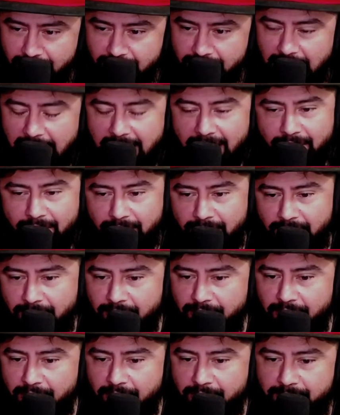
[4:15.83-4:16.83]
I don't
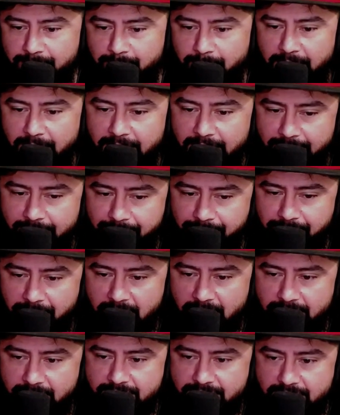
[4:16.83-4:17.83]
know though, but
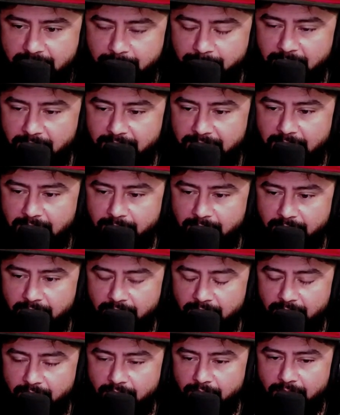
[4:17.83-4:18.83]
this is the build that we
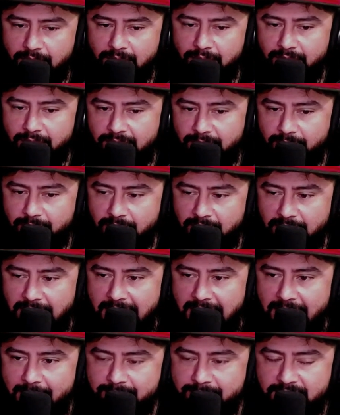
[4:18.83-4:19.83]
were going with, and we were
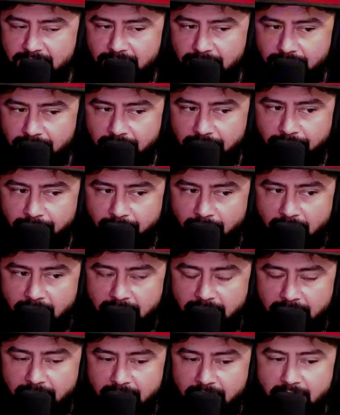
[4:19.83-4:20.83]
absolutely
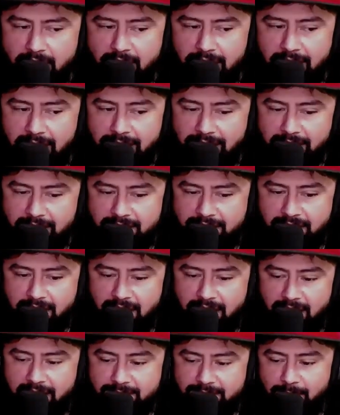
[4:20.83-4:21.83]
frying. And listen,
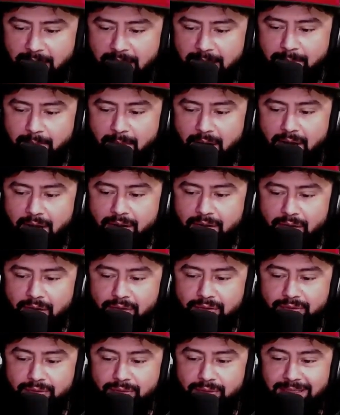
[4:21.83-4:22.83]
guys, my
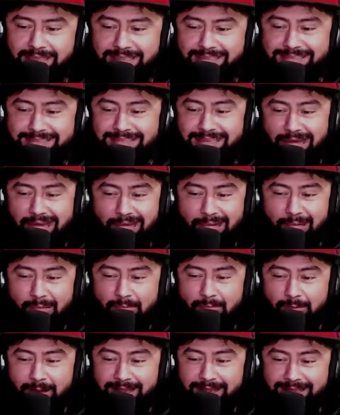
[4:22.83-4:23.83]
Magro is not
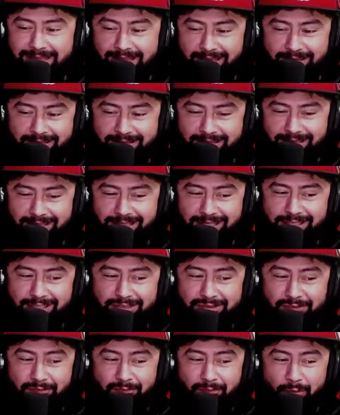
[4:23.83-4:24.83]
awakened.
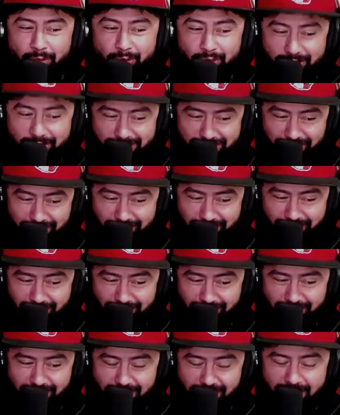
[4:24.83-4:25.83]
He's
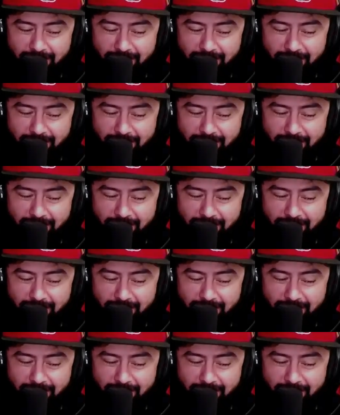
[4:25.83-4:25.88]
4-starred.